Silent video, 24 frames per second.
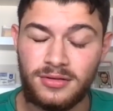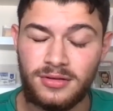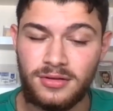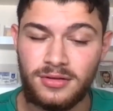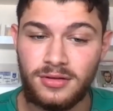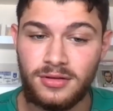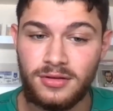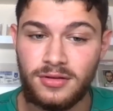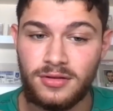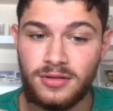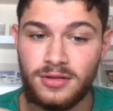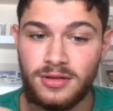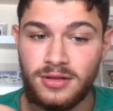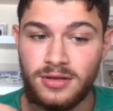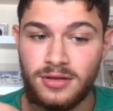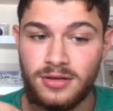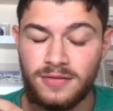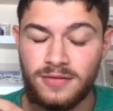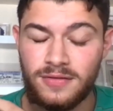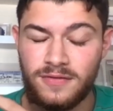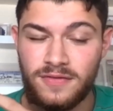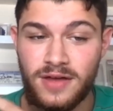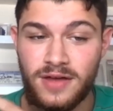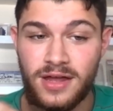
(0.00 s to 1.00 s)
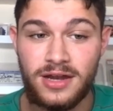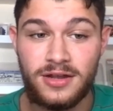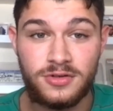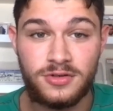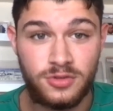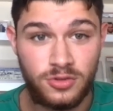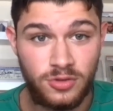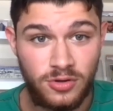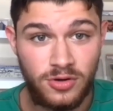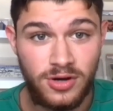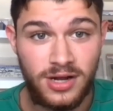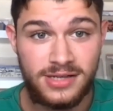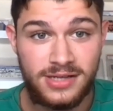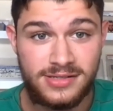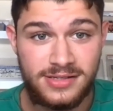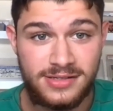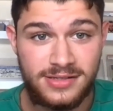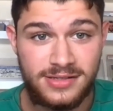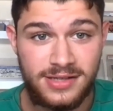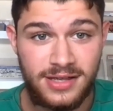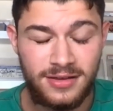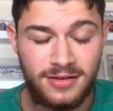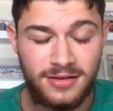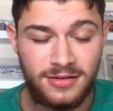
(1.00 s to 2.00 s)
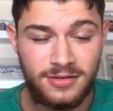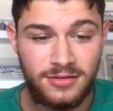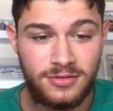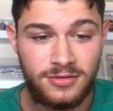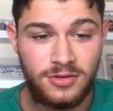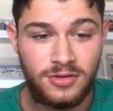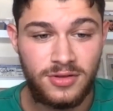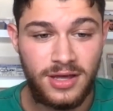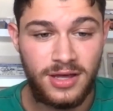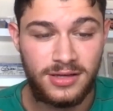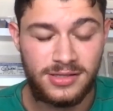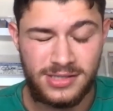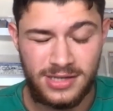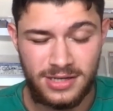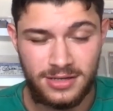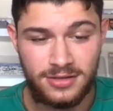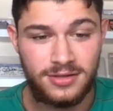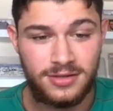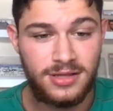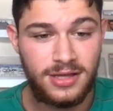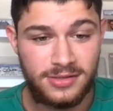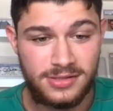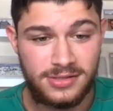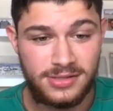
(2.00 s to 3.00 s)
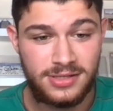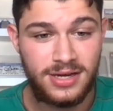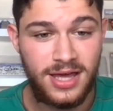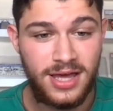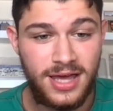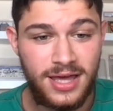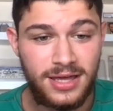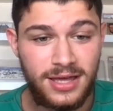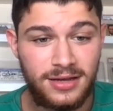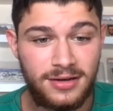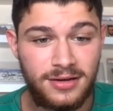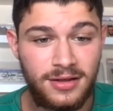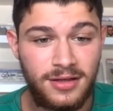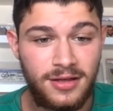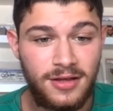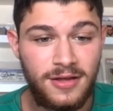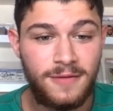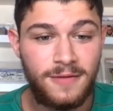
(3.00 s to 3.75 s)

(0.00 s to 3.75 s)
the financial crisis hit in 2008 2009